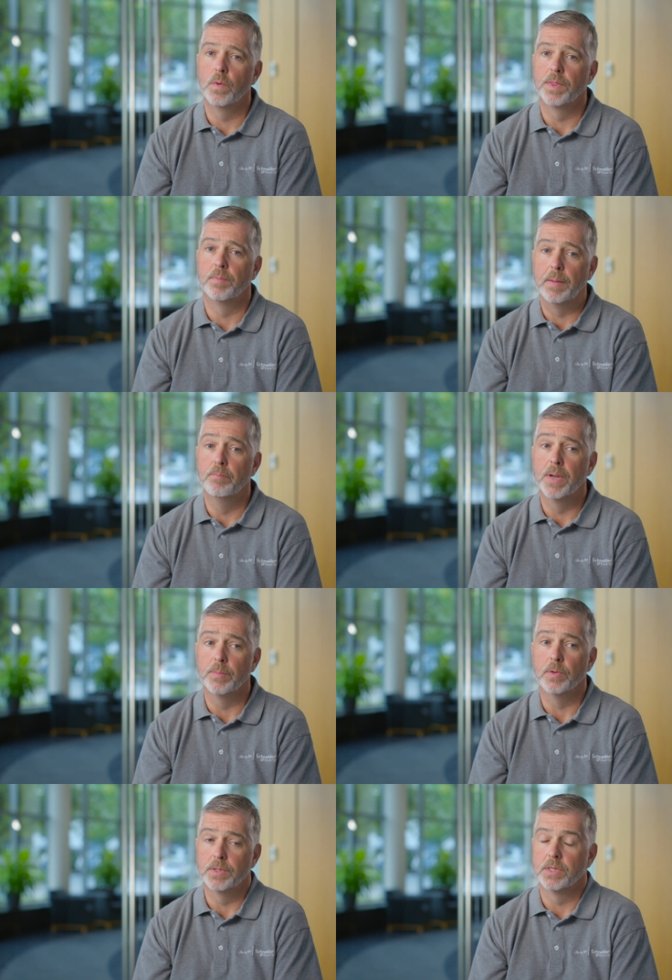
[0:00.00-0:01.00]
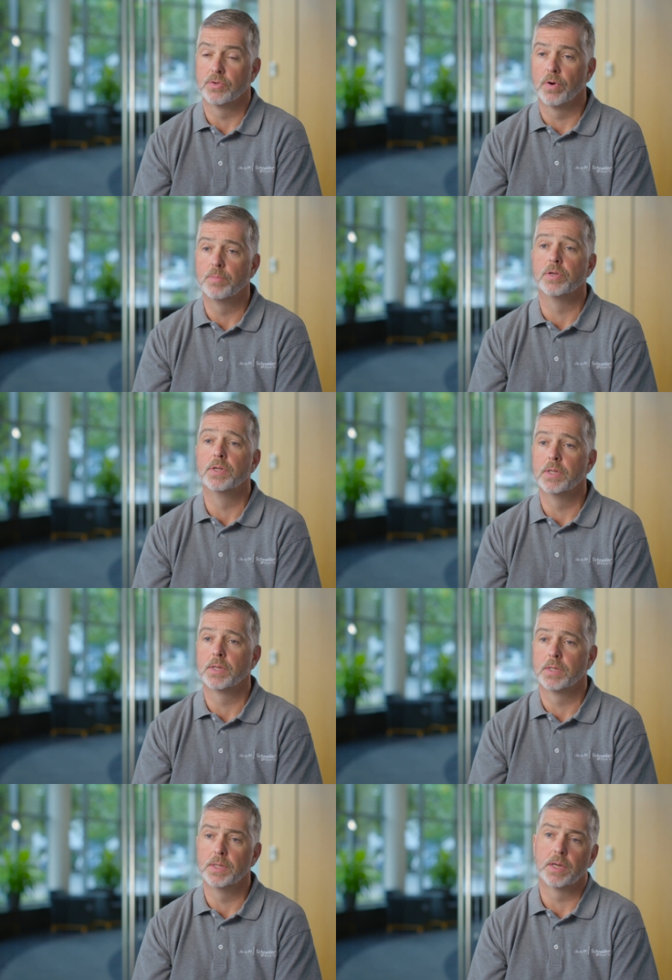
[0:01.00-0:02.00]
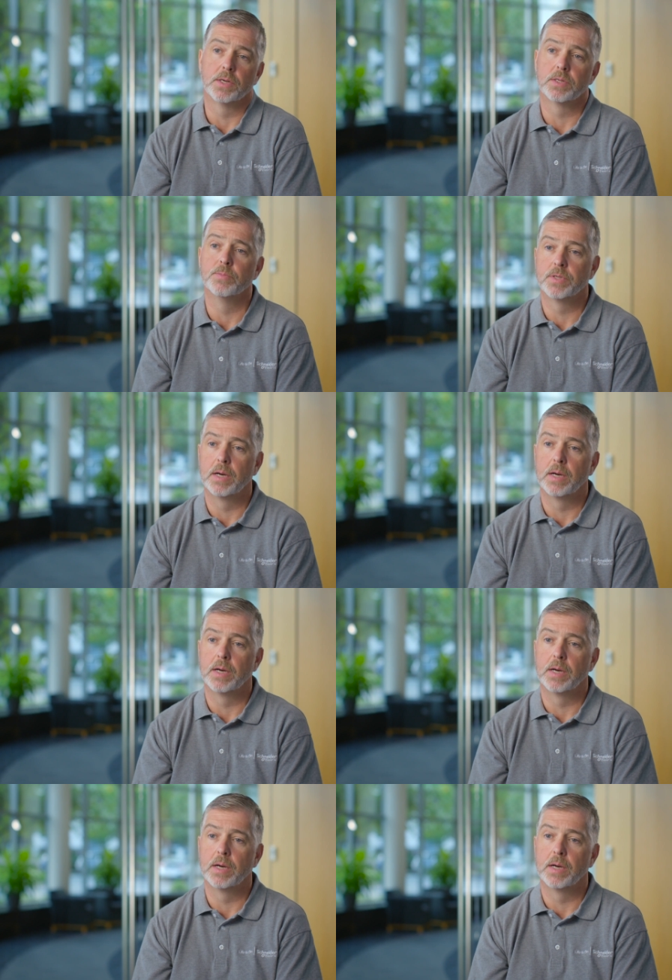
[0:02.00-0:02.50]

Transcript: with minimal disruption to the, to the customer's